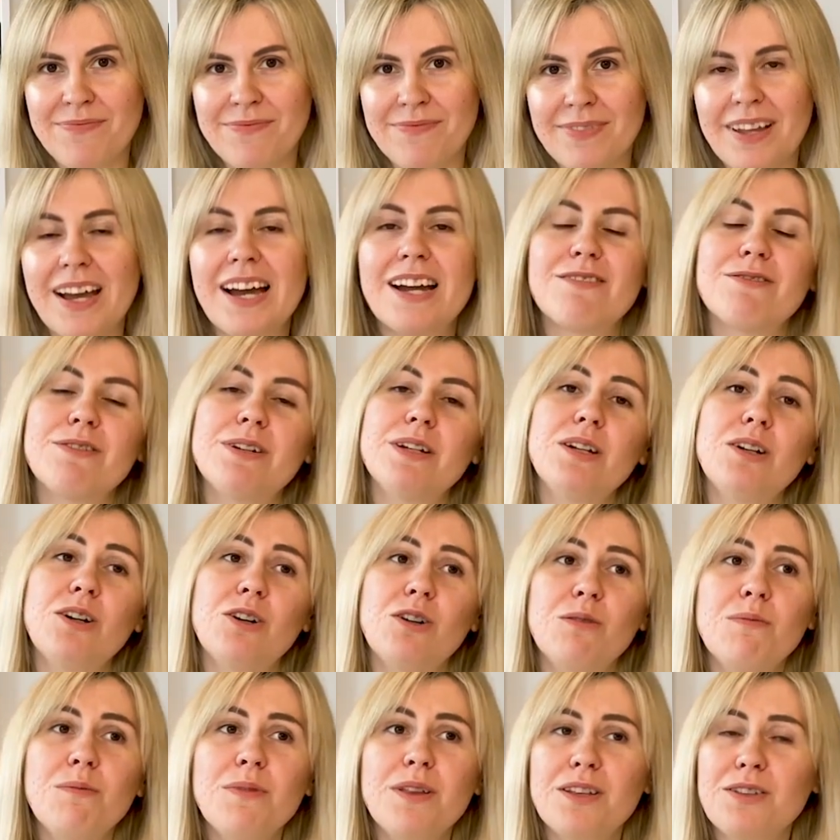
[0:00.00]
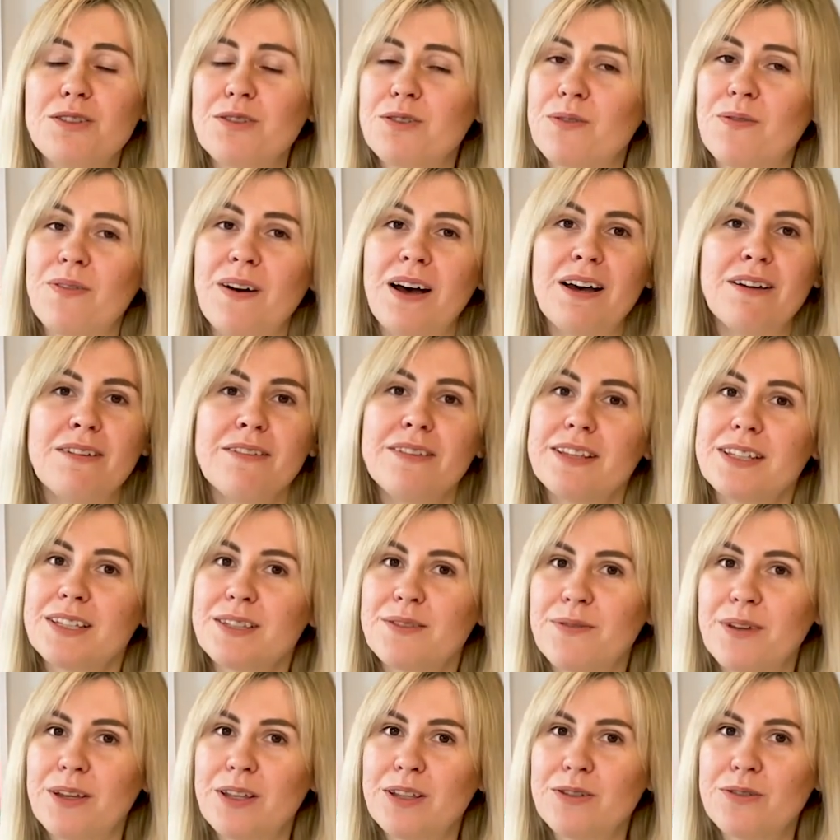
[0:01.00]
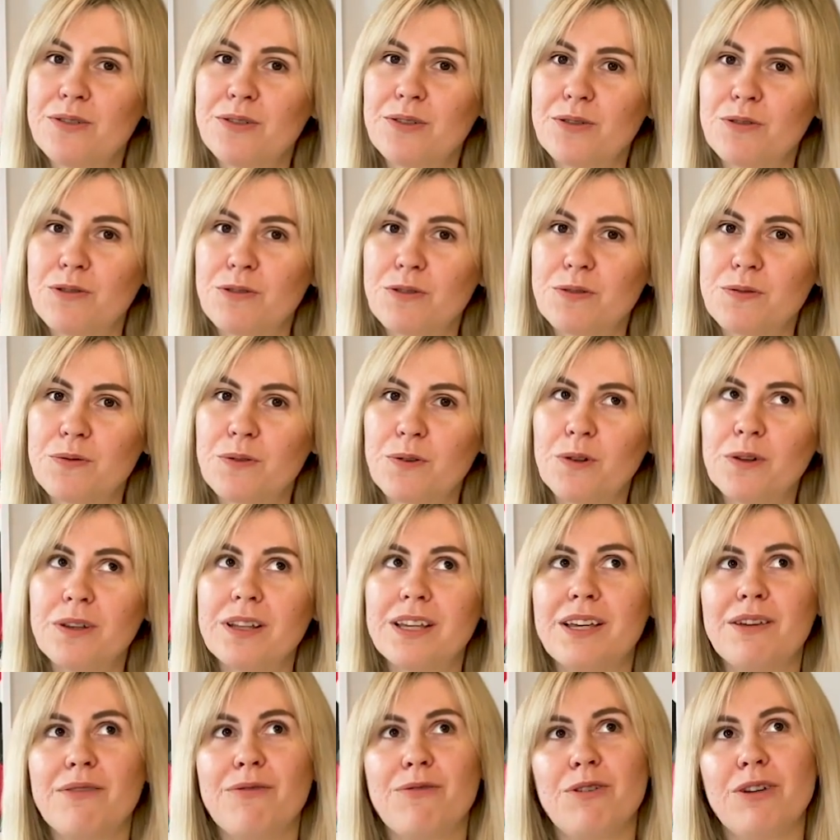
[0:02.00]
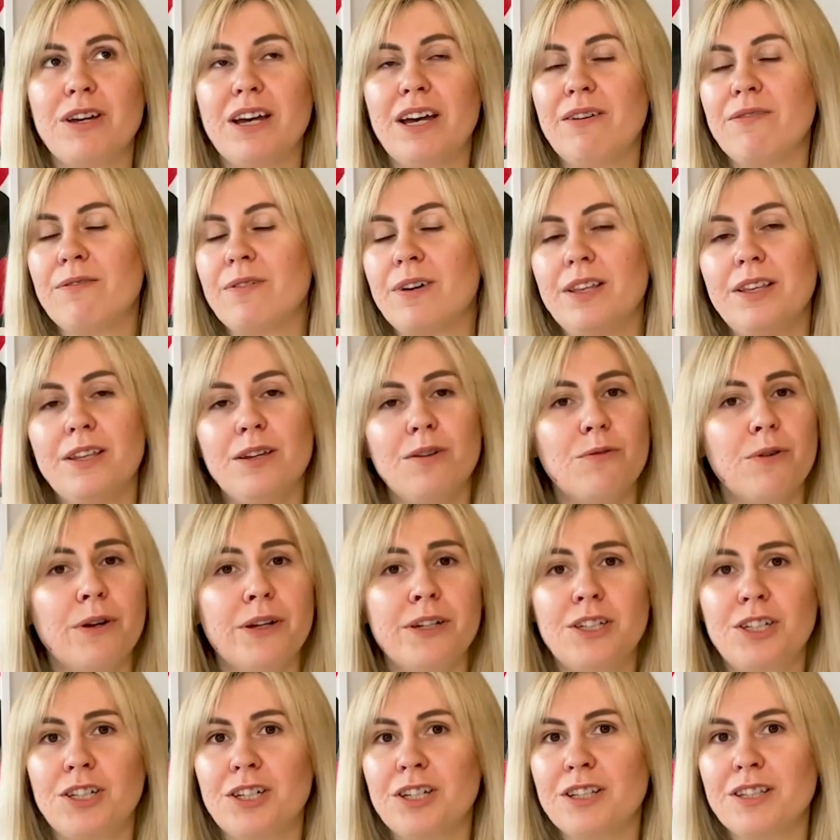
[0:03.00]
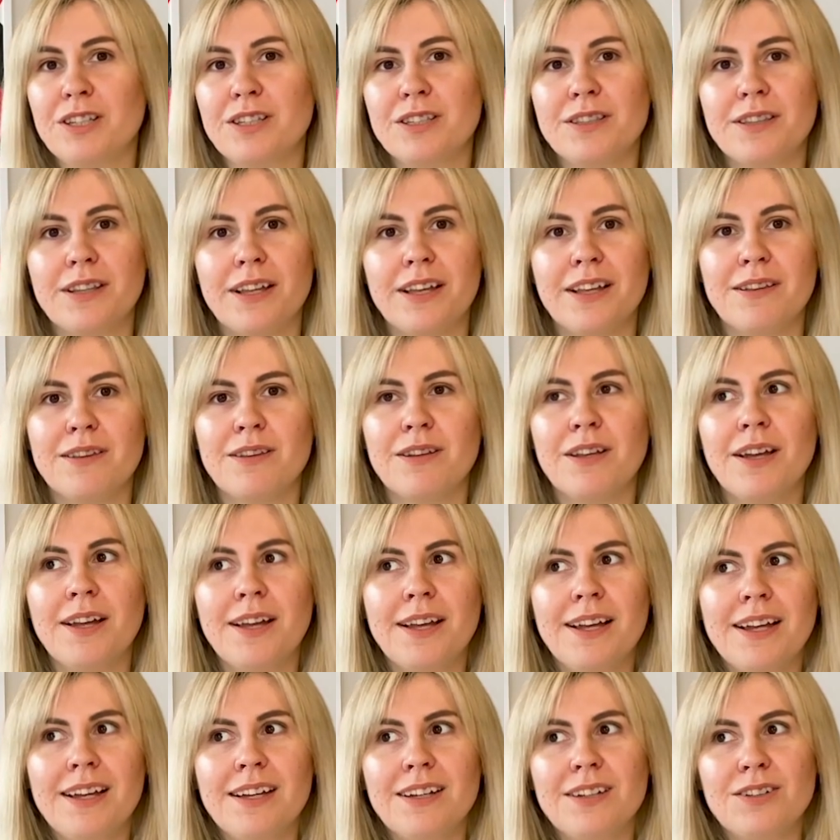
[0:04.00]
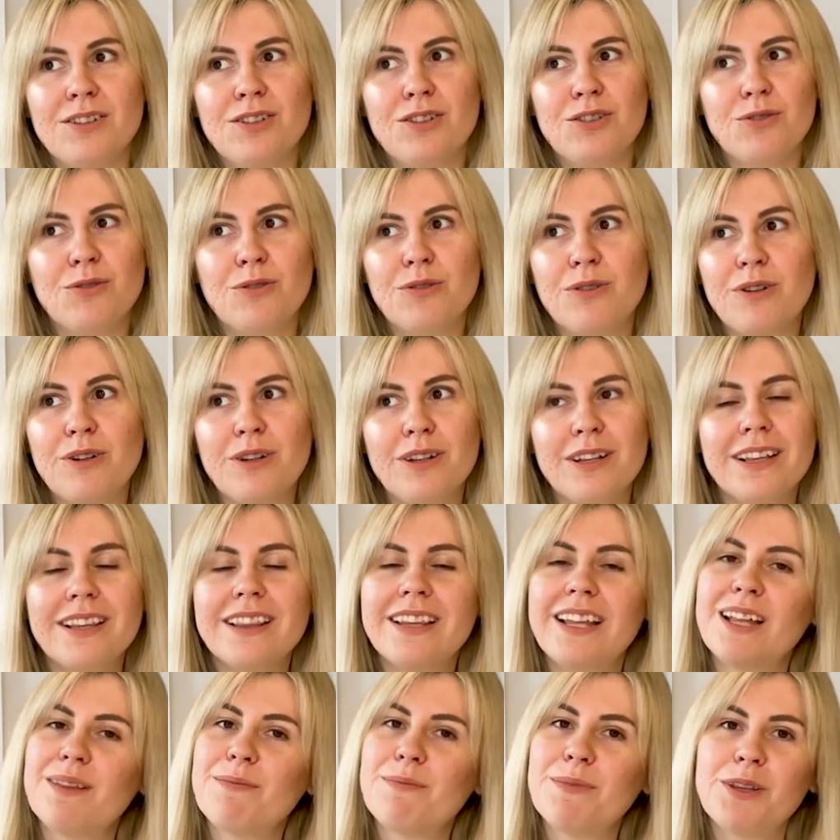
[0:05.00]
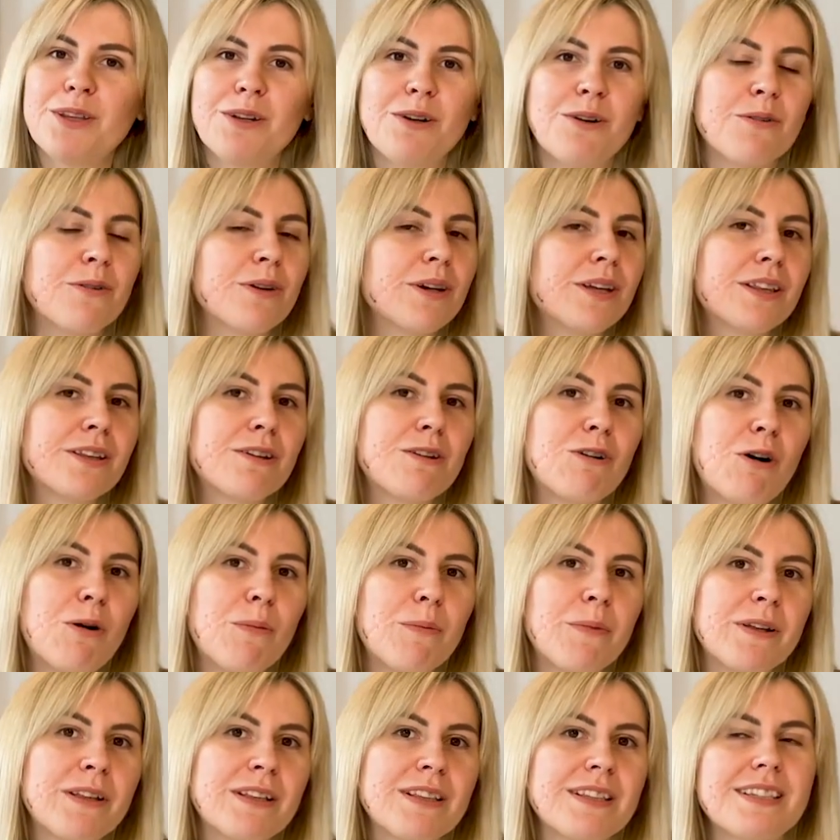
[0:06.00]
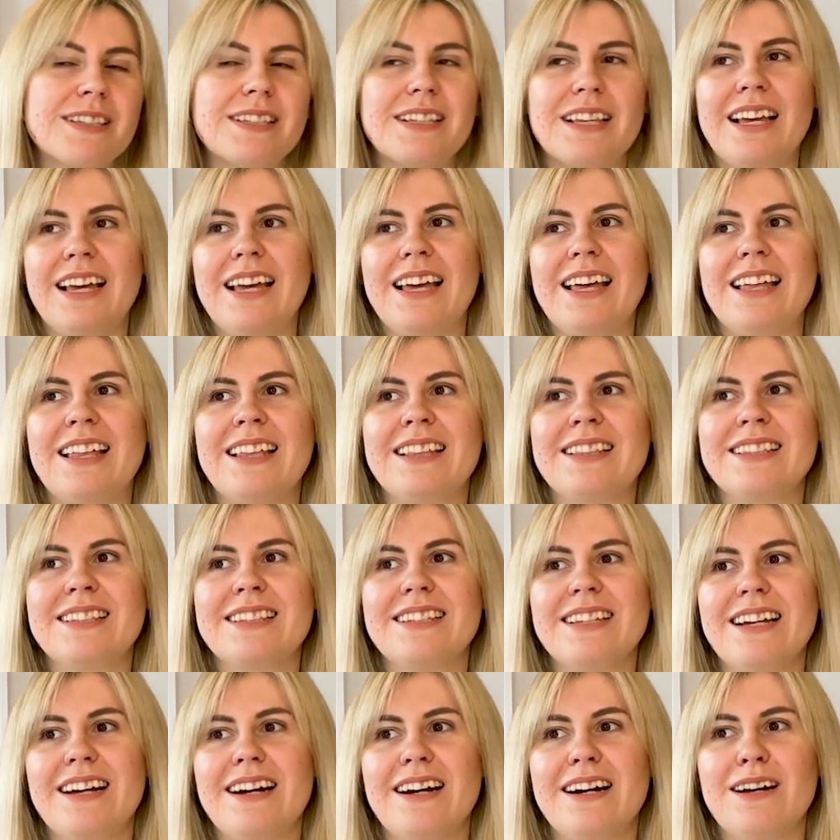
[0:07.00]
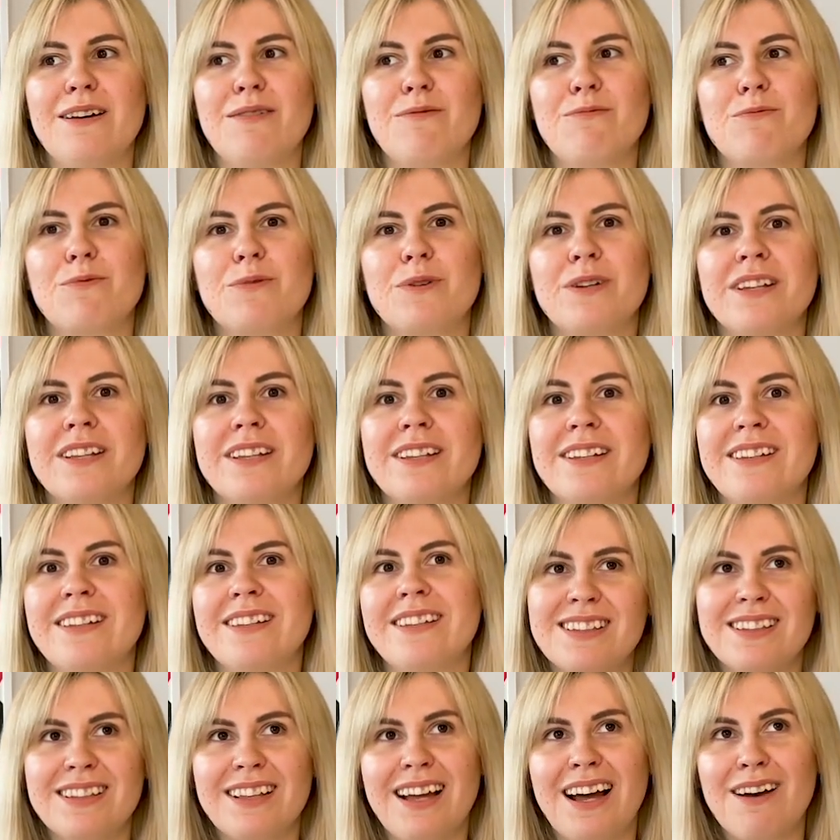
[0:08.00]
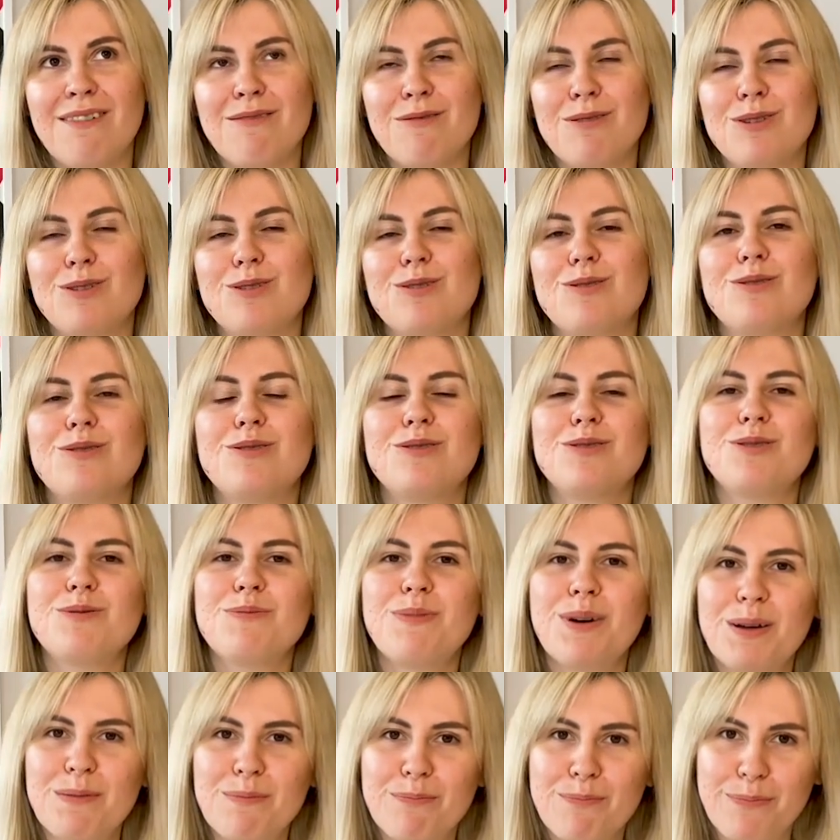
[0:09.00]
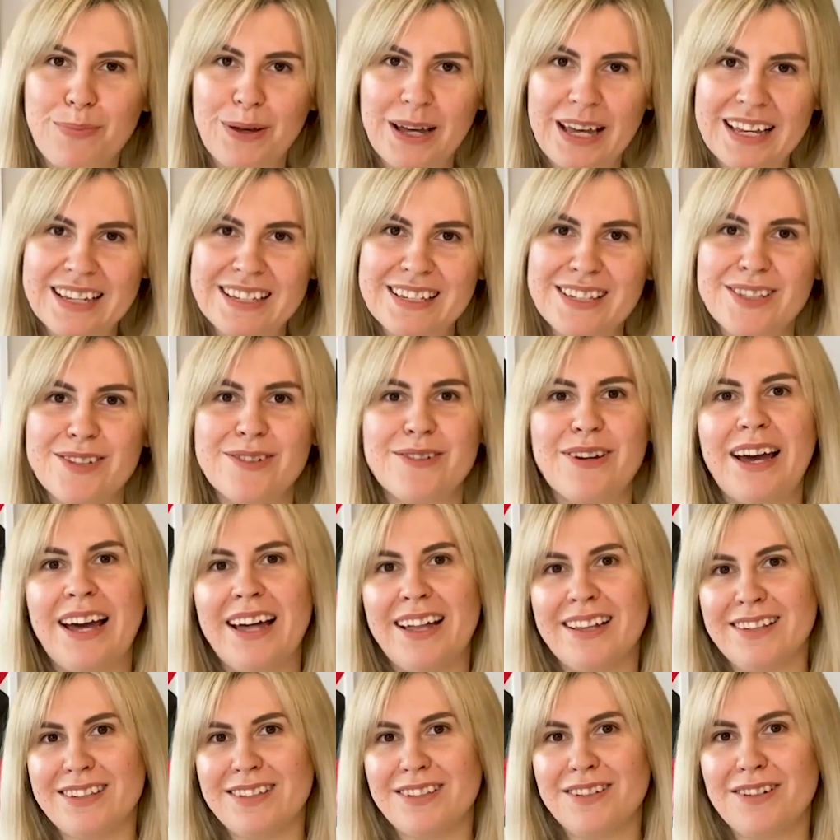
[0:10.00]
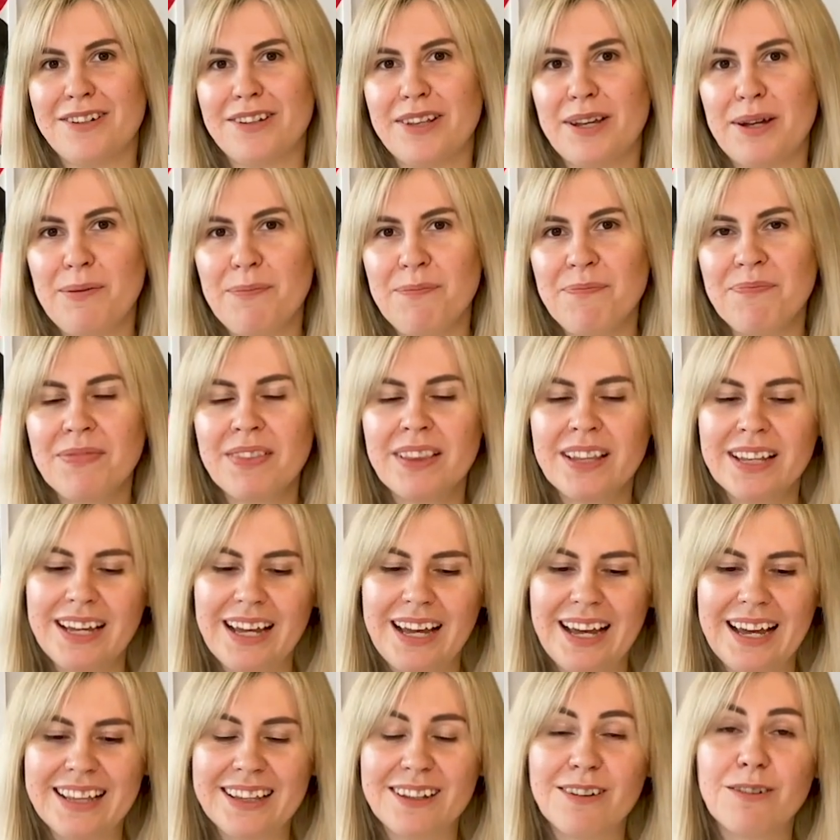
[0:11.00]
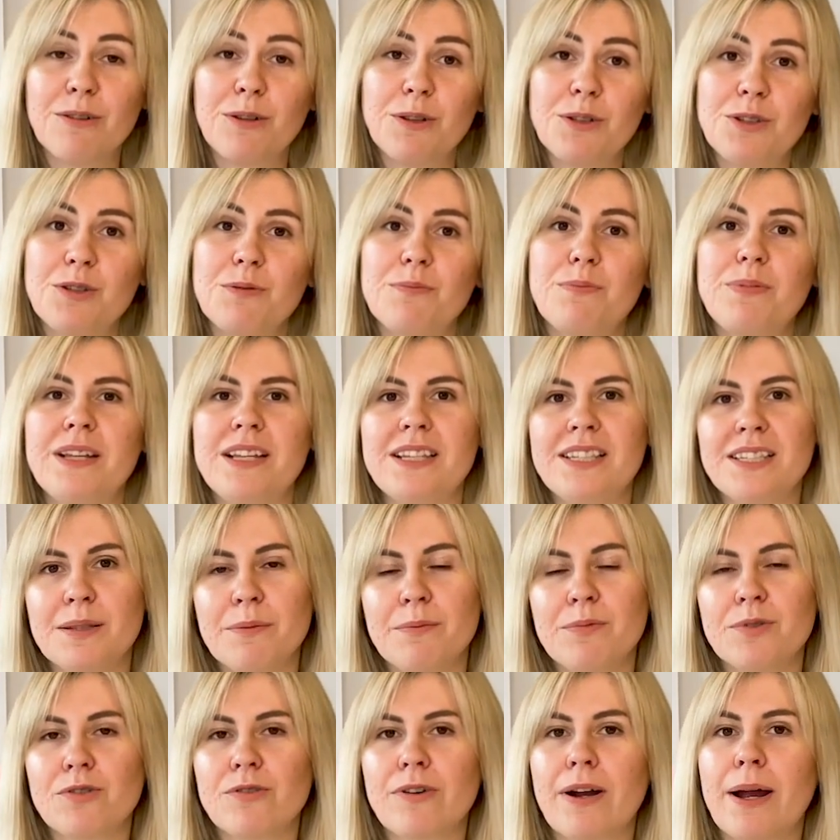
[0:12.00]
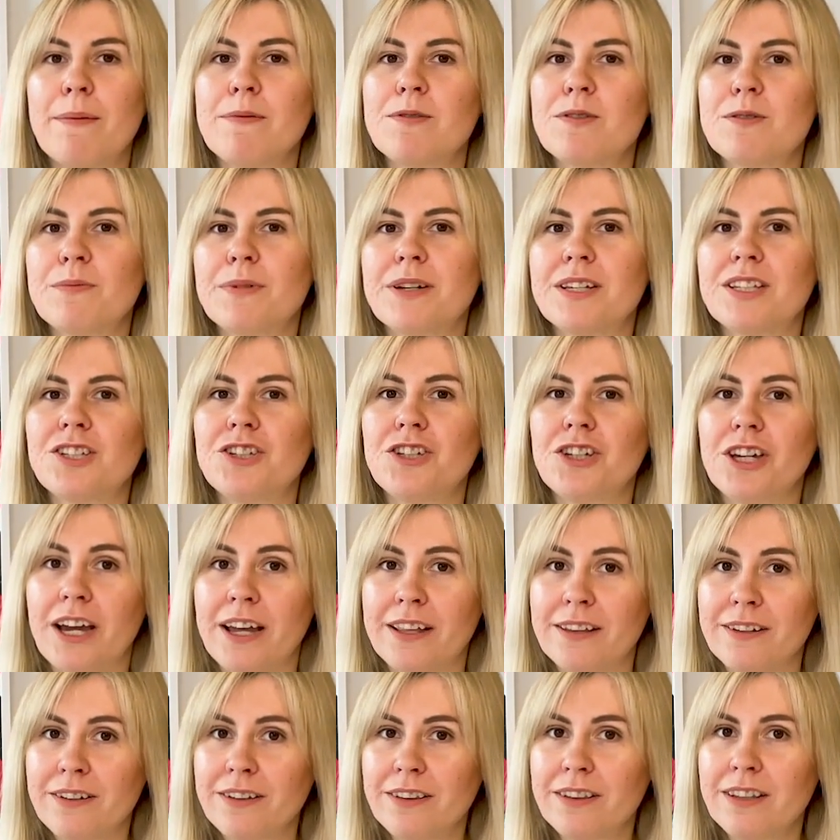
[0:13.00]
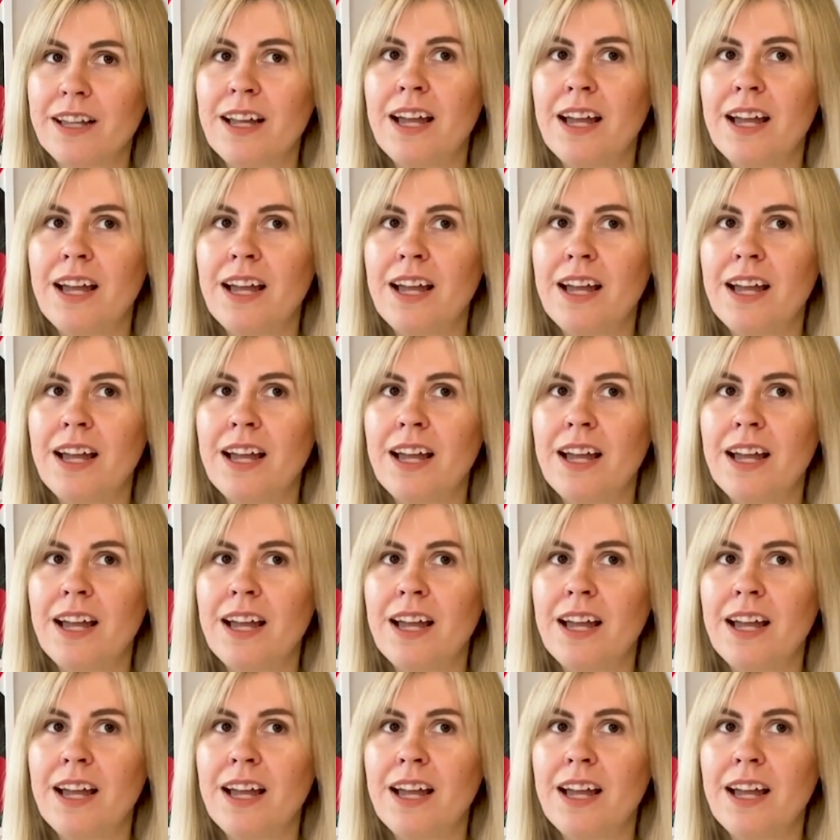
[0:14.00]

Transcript: I really hope that you found this video useful. If you have any questions, then sure, let me know in comments and I will do my best to answer them. And also please subscribe to my channel.